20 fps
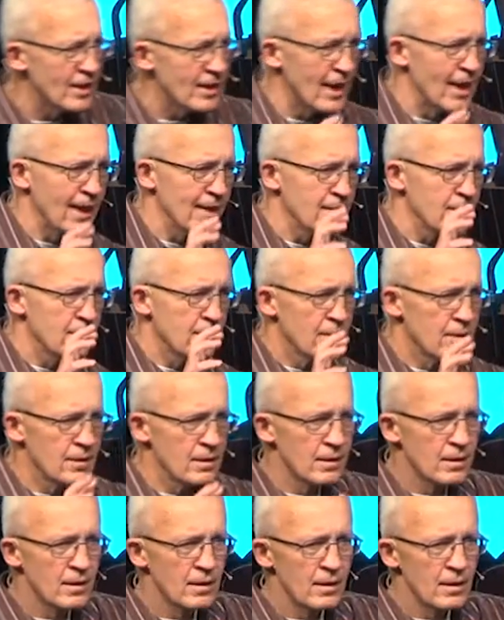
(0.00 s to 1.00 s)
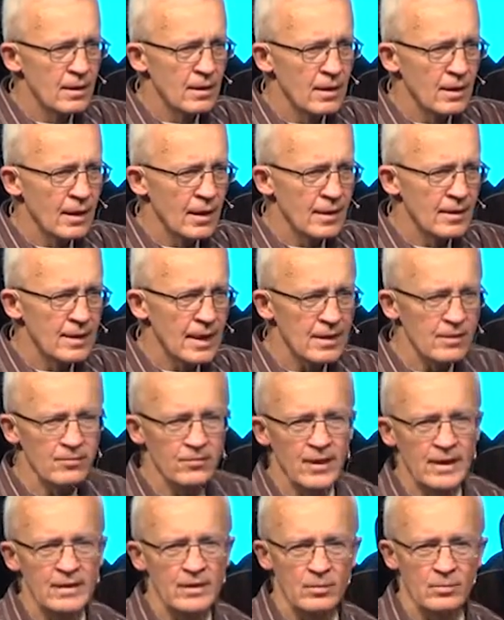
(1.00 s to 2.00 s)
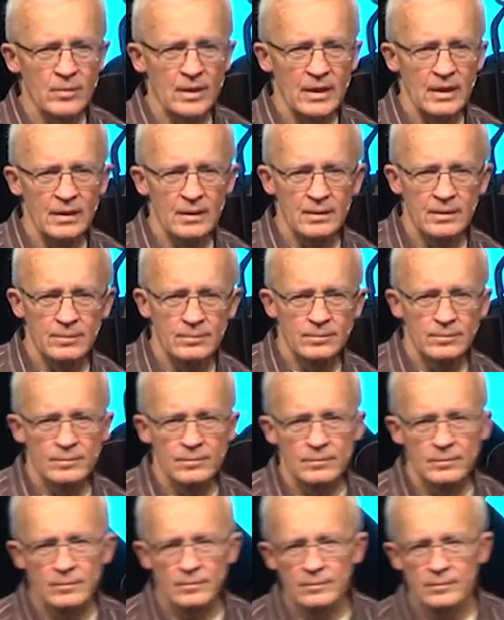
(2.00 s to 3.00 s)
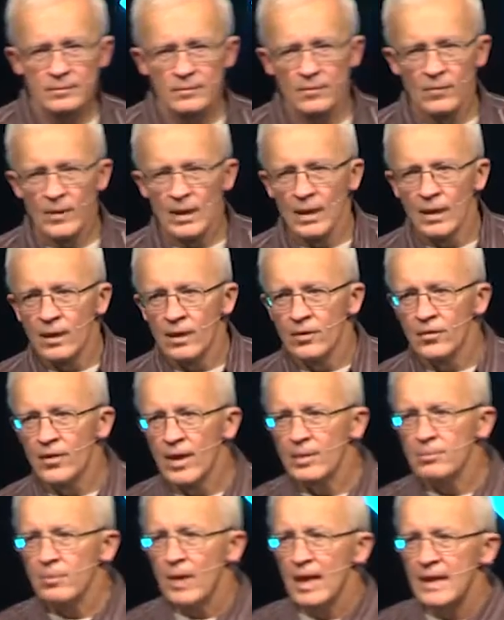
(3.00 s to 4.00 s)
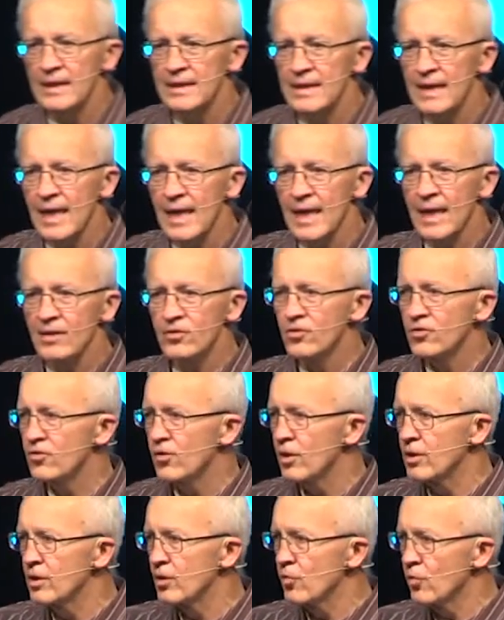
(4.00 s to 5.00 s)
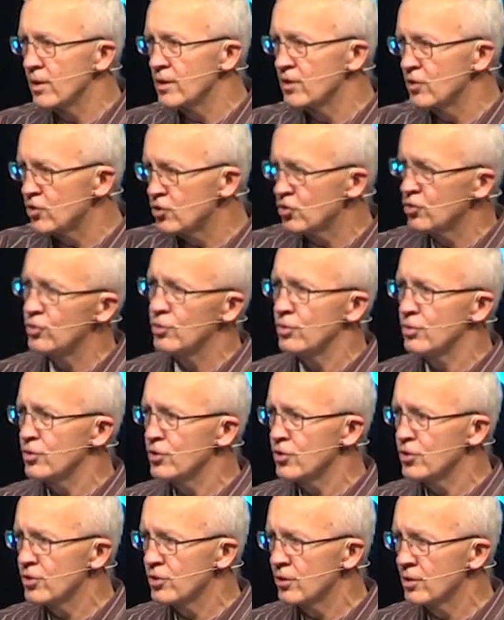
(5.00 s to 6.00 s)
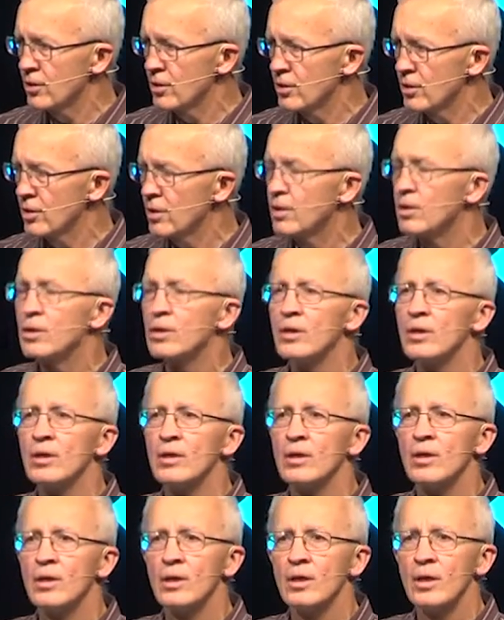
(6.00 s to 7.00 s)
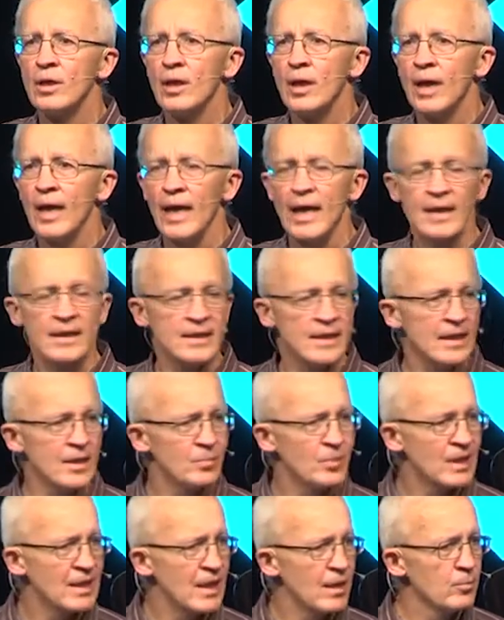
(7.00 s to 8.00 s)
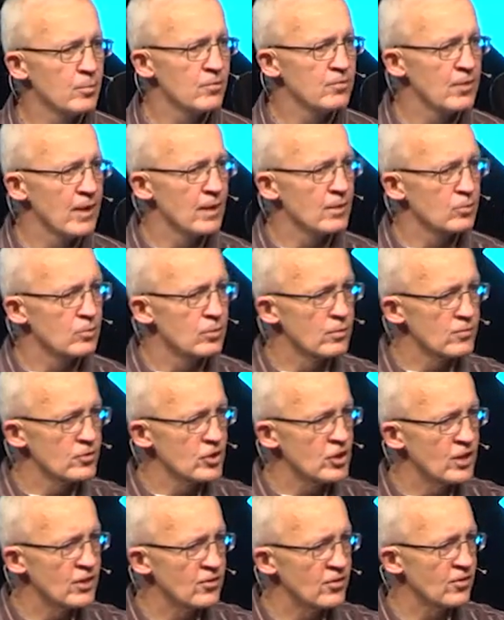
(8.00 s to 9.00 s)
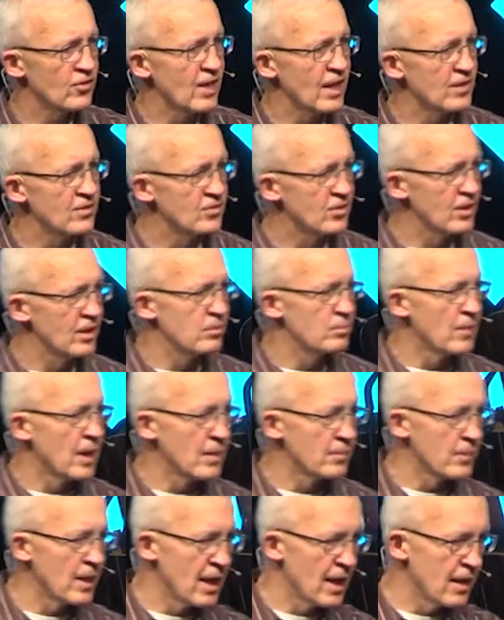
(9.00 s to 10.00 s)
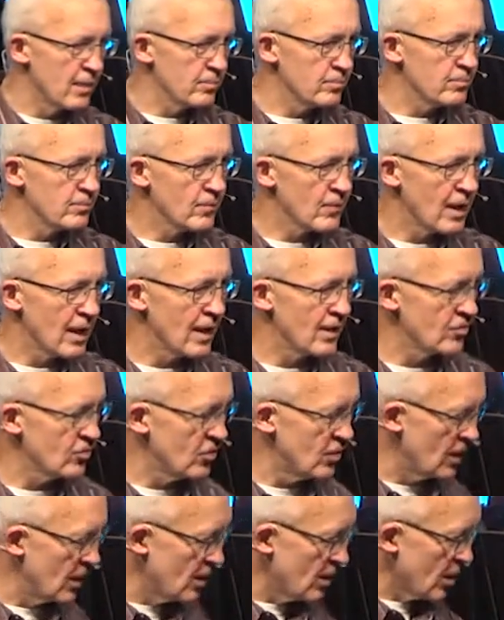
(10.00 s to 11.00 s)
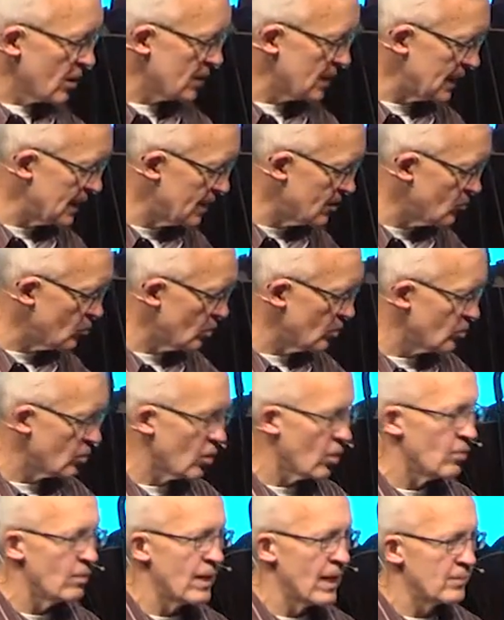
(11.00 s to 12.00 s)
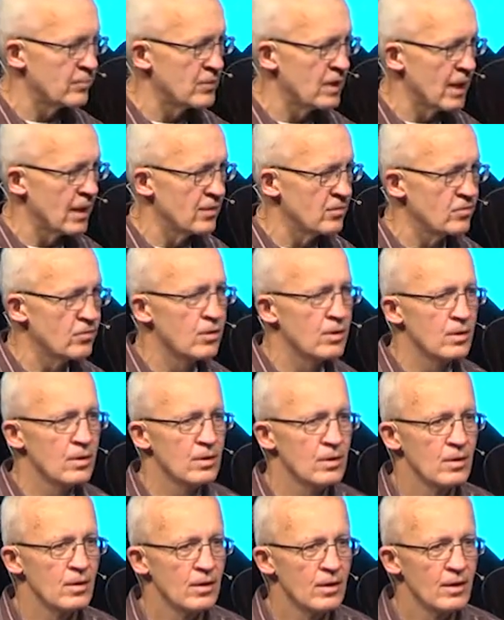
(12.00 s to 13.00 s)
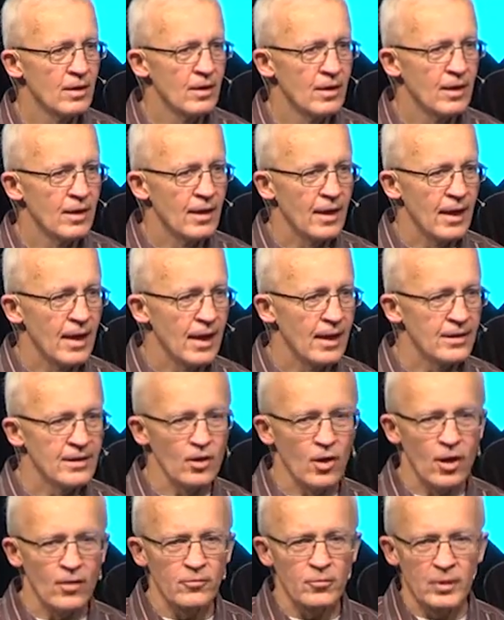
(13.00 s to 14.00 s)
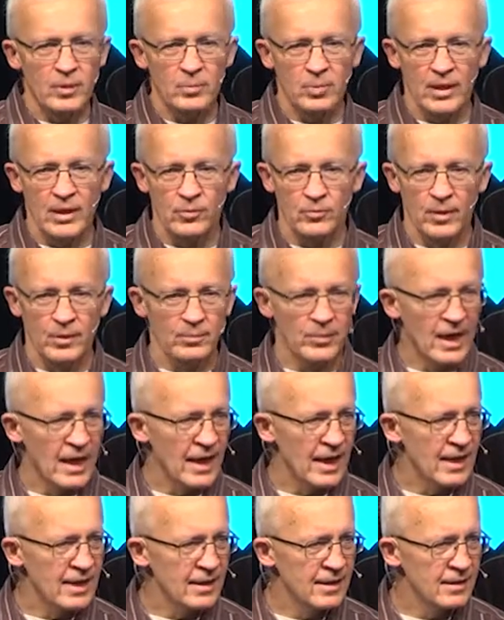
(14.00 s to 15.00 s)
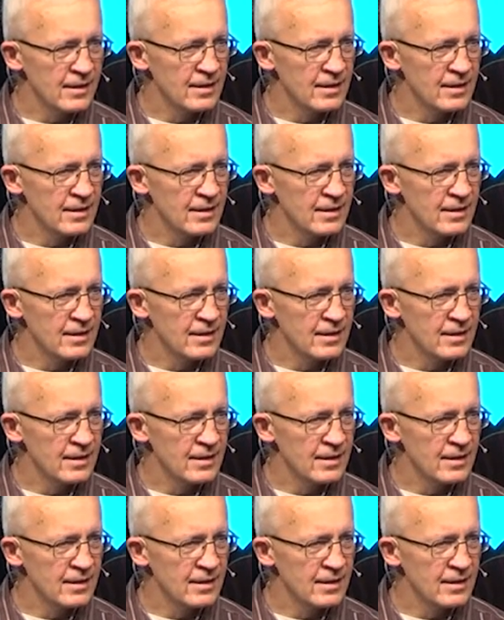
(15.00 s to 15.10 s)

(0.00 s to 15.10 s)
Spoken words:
that, and that affected me. Then my dad started going to church, and he became a follower of Jesus, as did my mom, as did our kids. We were all baptized. And the offering plate went by,